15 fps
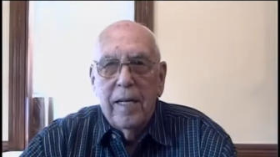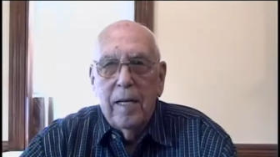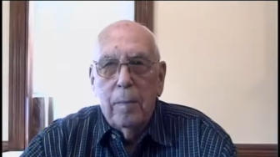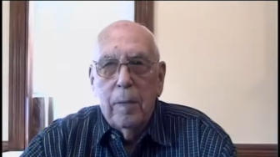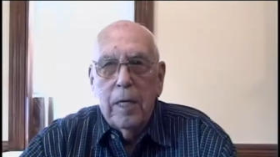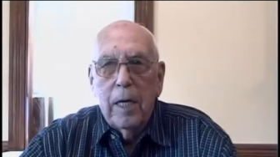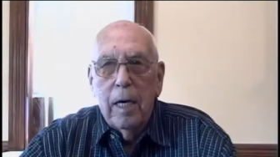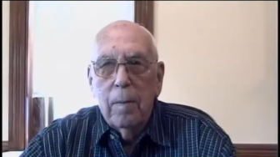it
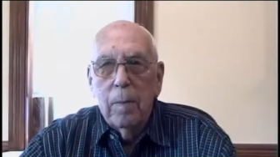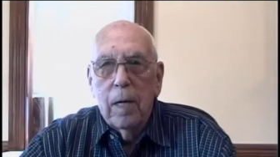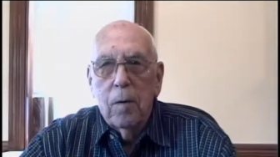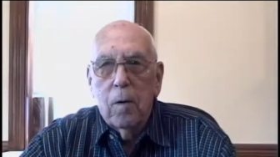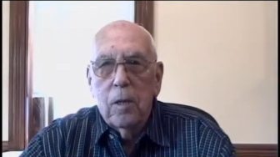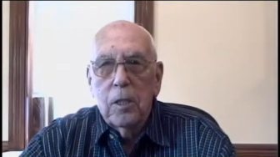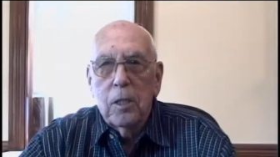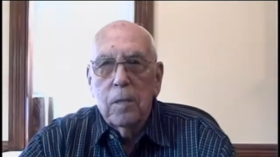became
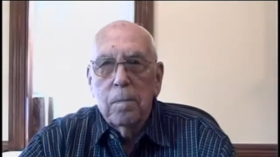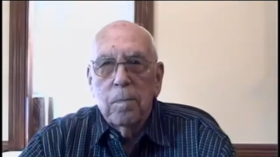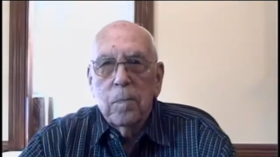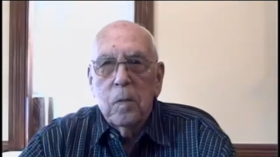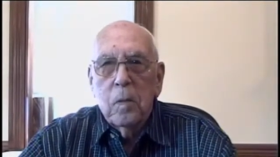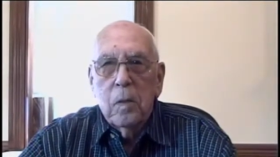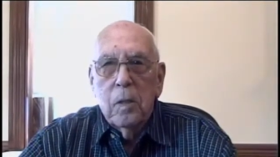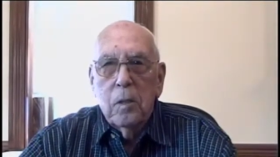ours.
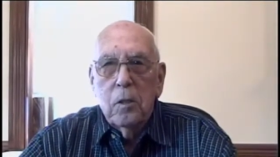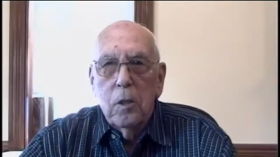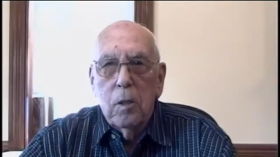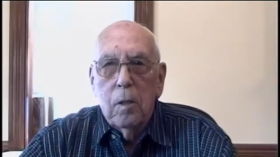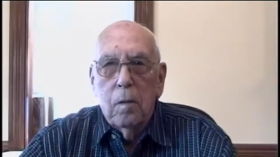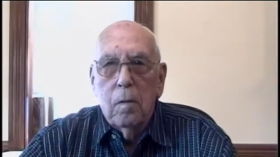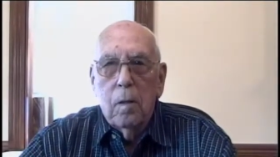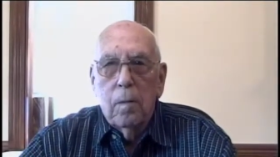
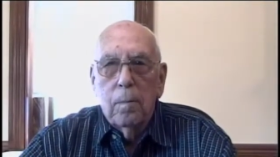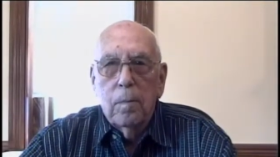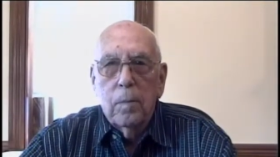So